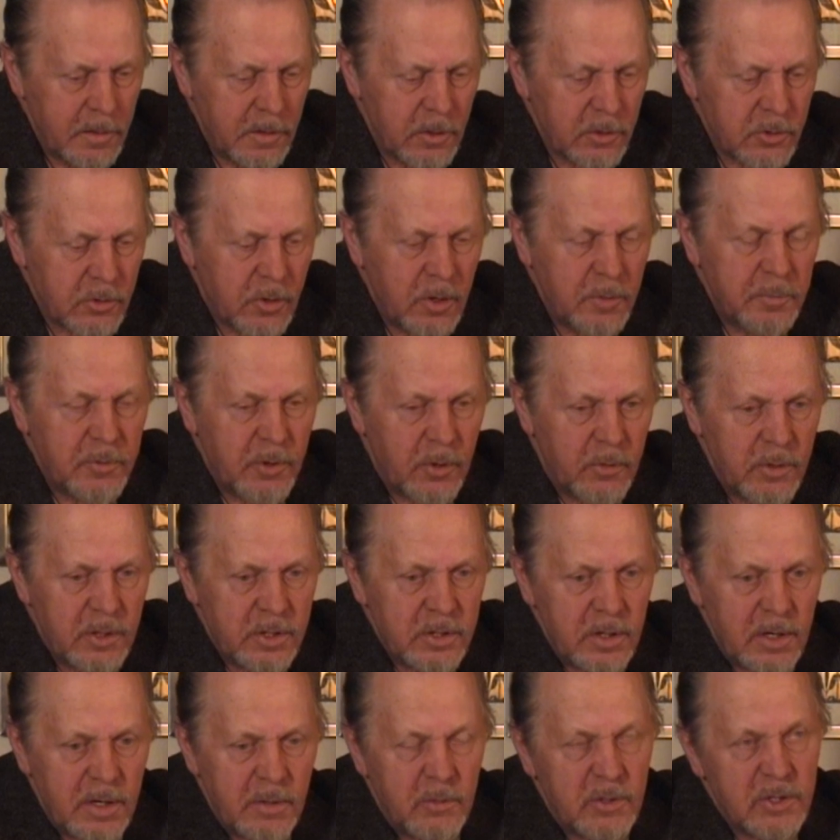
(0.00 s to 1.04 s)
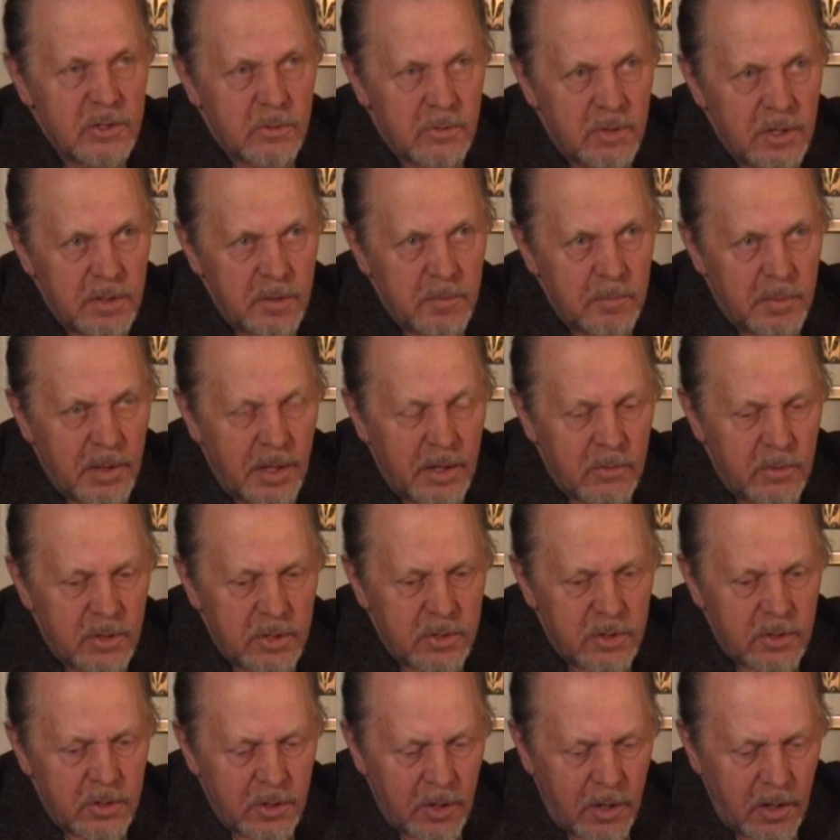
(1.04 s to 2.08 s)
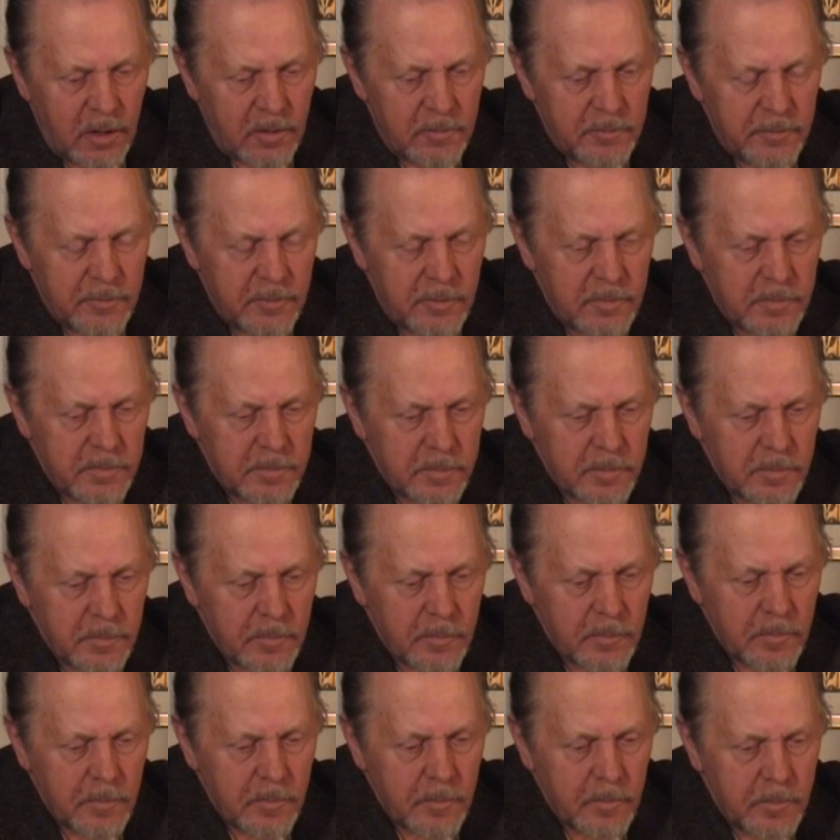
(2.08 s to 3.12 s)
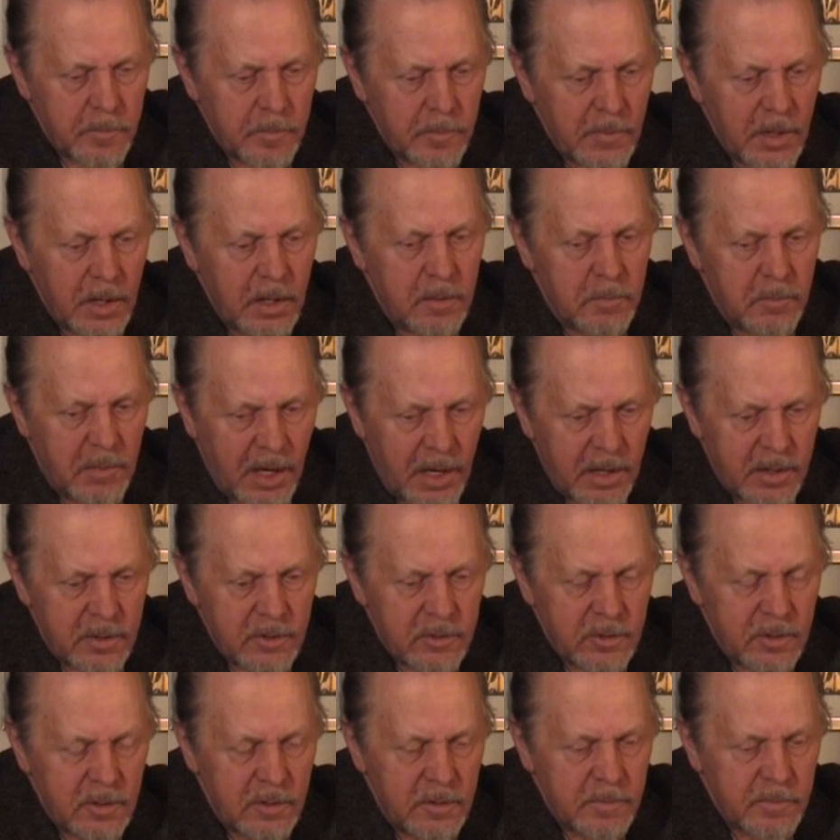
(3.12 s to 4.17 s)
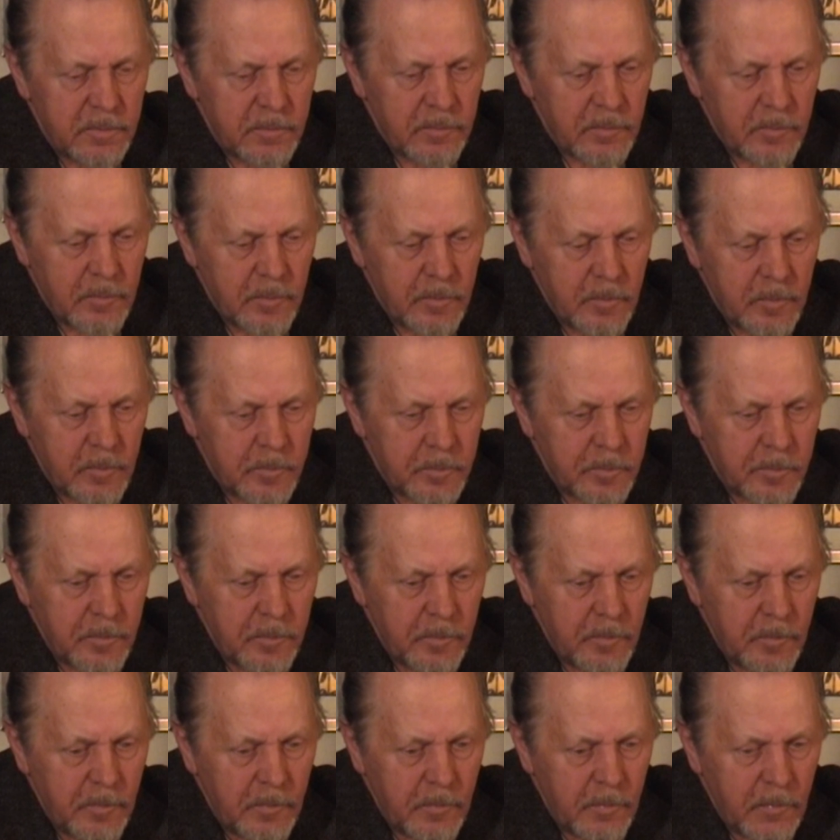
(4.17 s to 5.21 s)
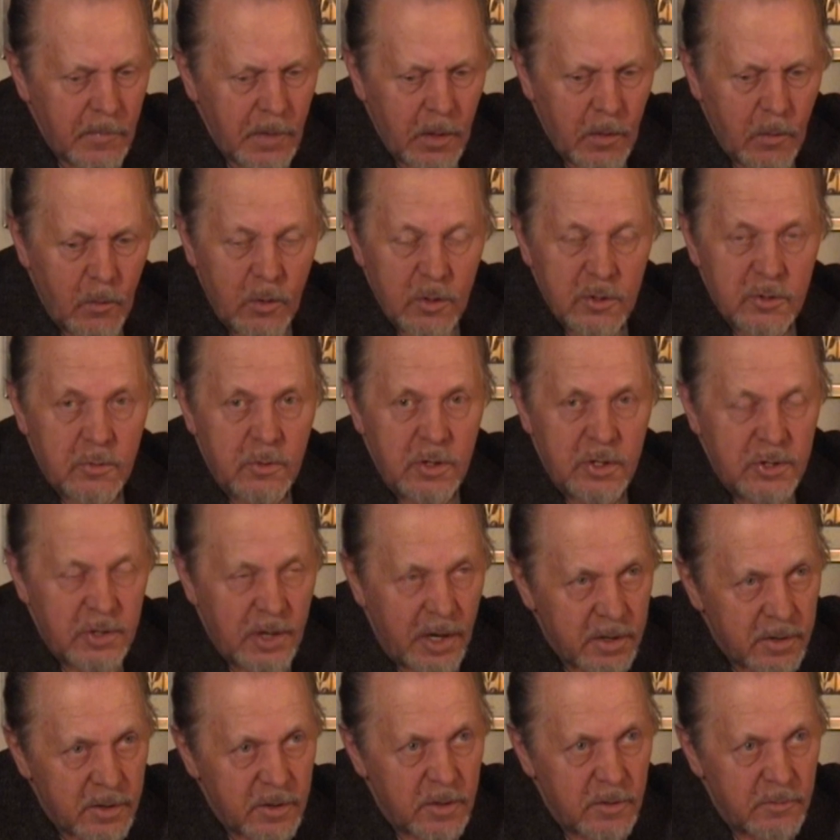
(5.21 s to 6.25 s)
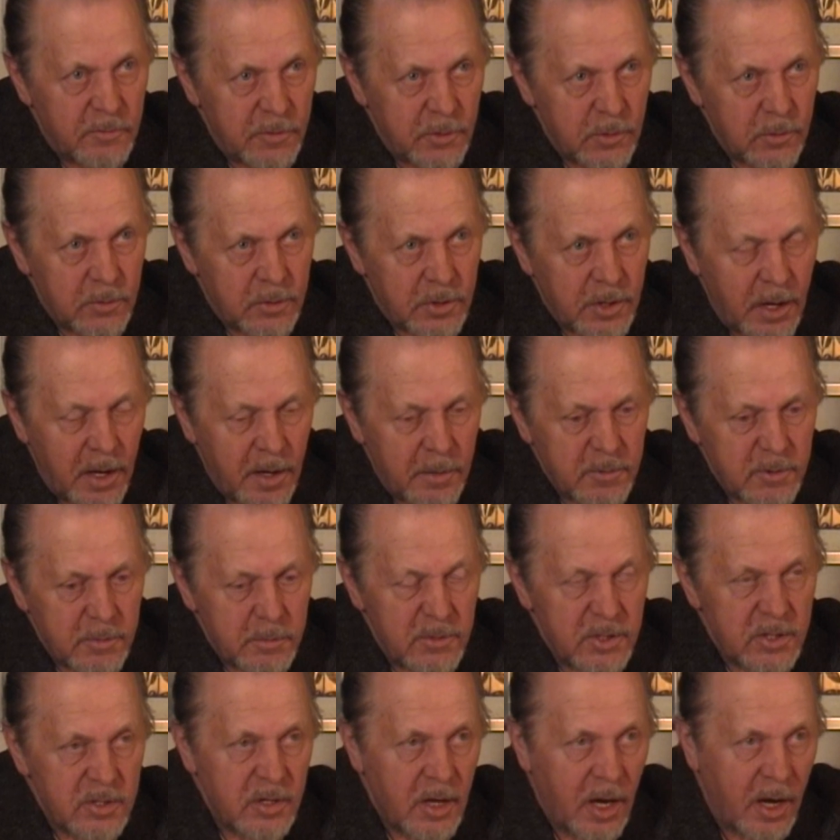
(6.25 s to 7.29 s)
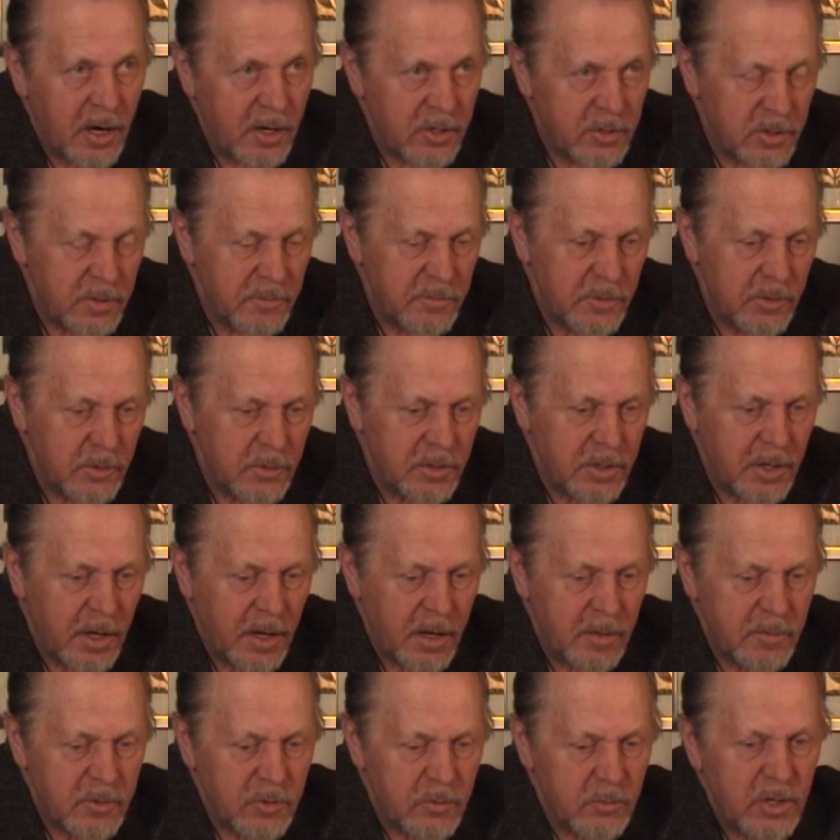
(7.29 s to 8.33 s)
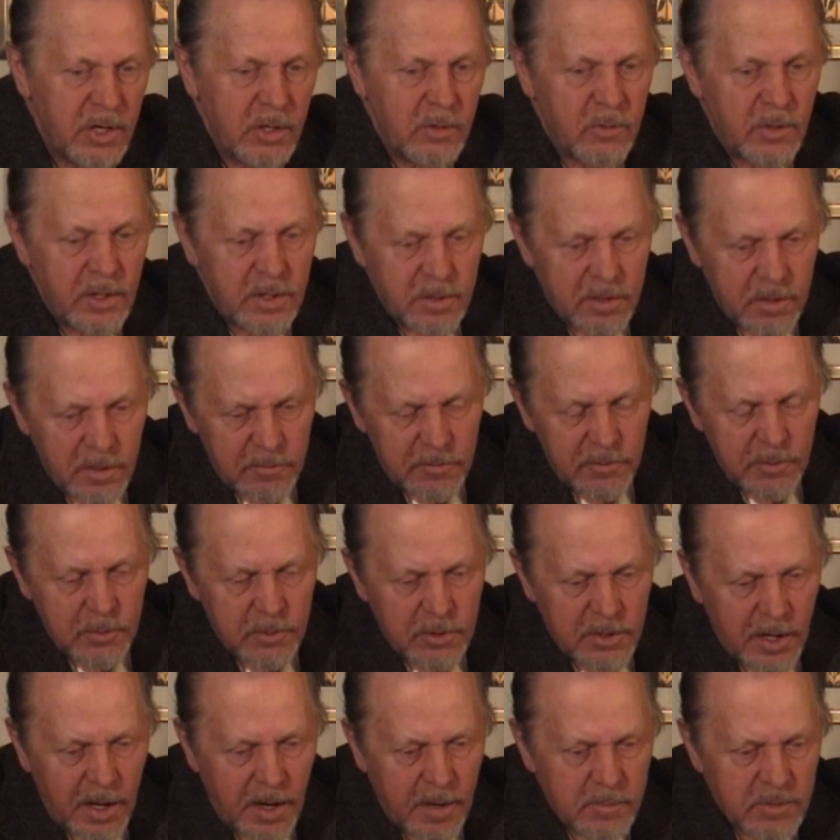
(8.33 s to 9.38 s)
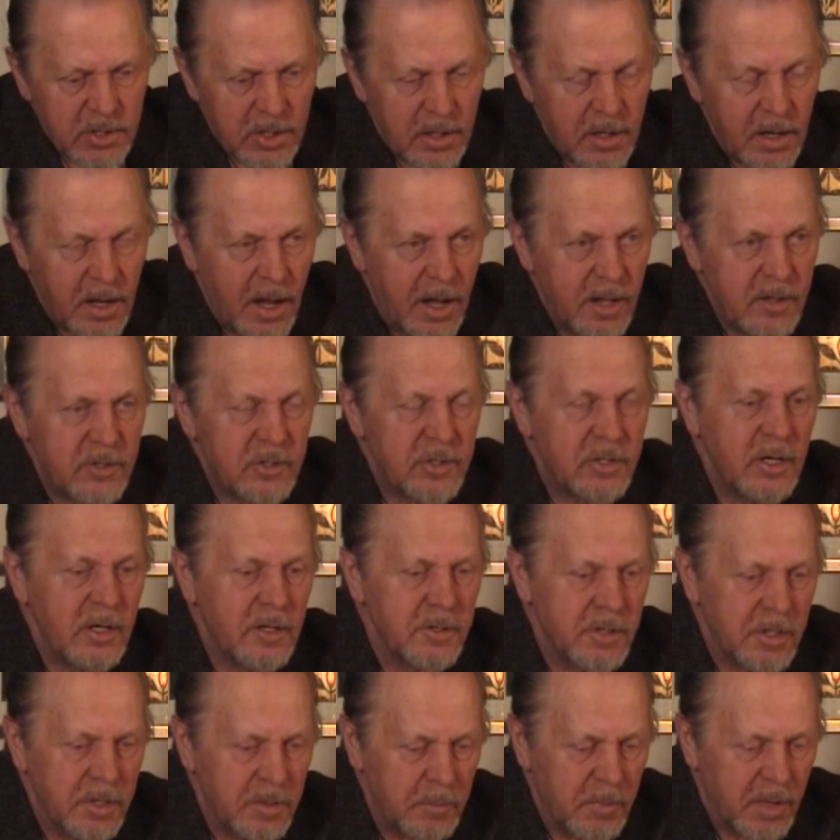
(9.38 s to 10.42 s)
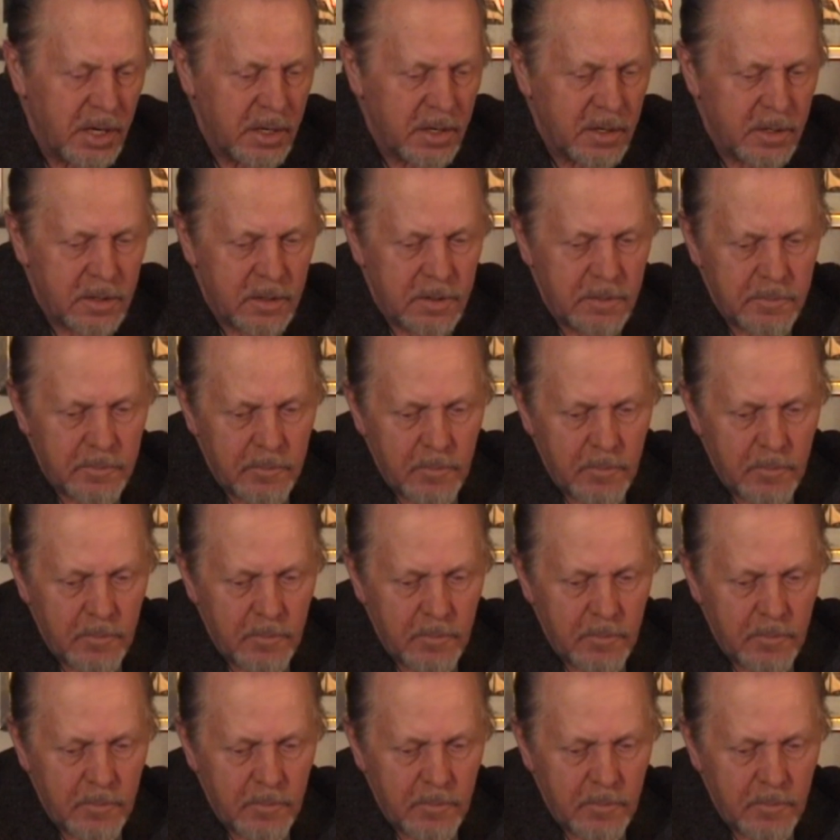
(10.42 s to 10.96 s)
The script originally was written by Richard Huff in Madison, was rejected a few times, massaged a few times, rewritten a few times, and still didn't make it.